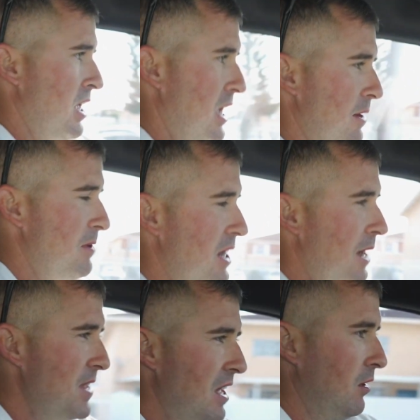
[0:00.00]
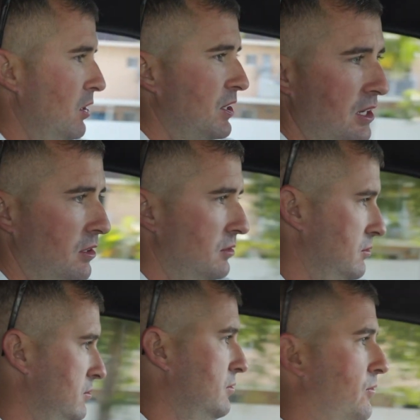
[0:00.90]
And me, I'm not looking
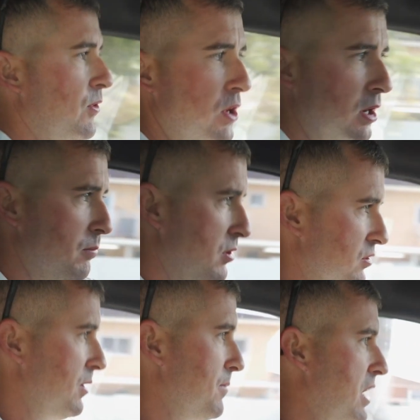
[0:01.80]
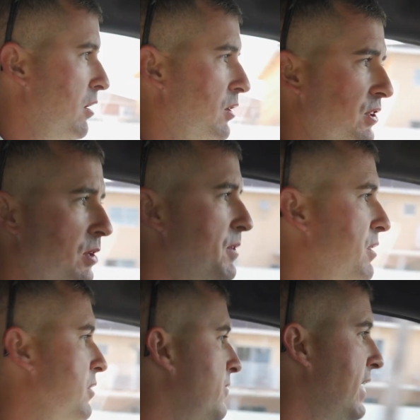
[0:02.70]
for numbers. I'm not looking to be
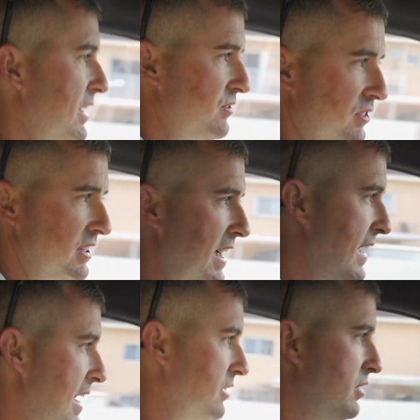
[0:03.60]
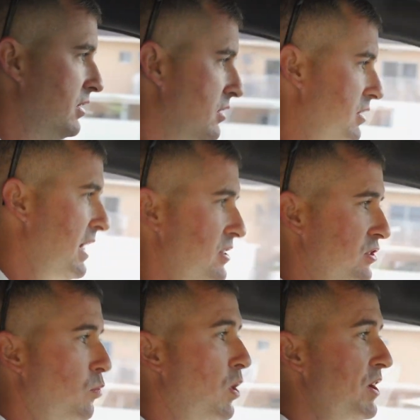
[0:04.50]
the fastest guy out there. I
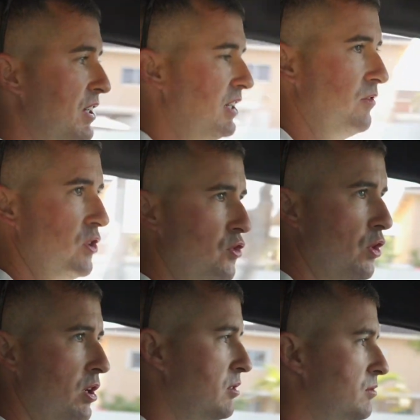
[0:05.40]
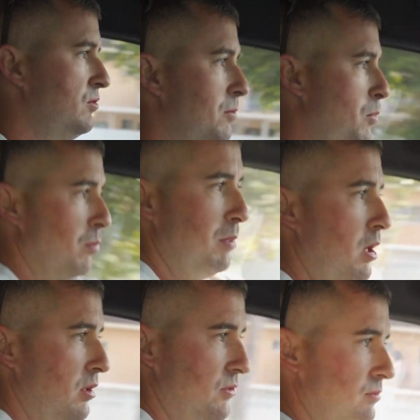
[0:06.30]
just wanted to give the truck some more
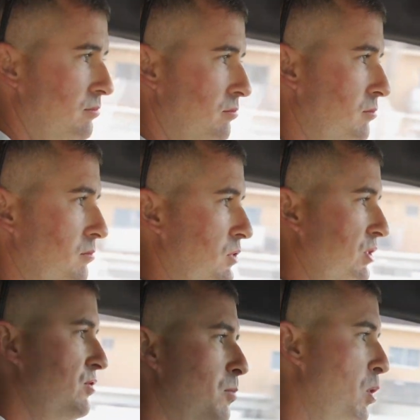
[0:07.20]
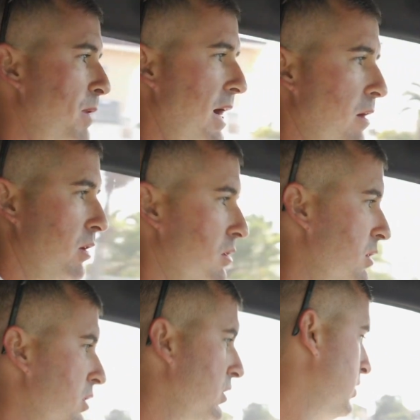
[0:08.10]
balls, just some more power.
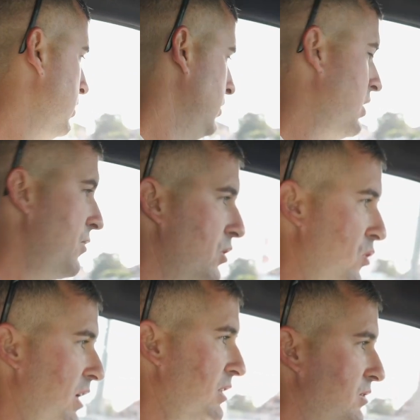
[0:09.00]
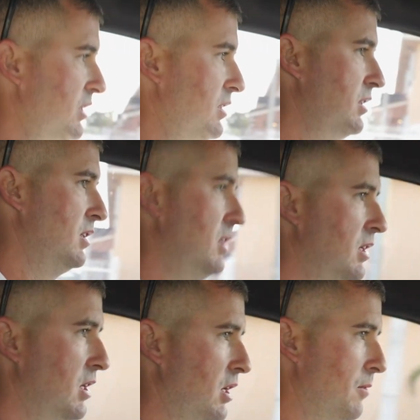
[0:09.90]
Nothing crazy.
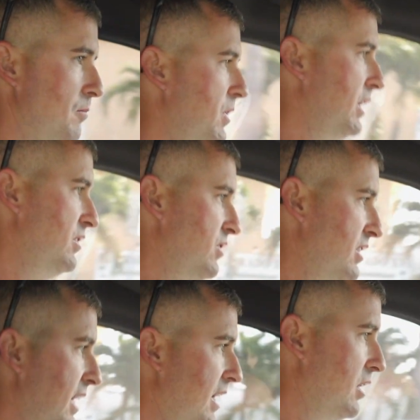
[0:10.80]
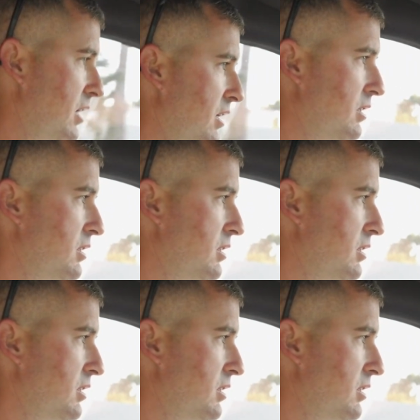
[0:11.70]
It is a daily.